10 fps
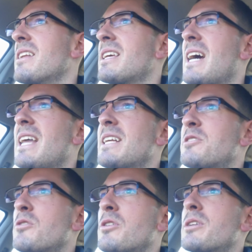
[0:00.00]
Okay,
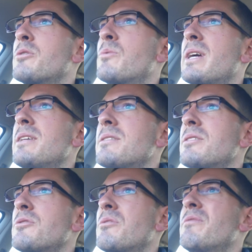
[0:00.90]
that's not a good
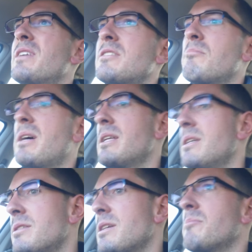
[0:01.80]
reason to invest
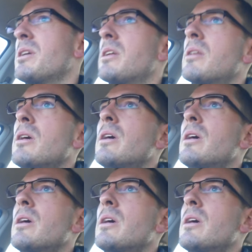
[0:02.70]
money in something.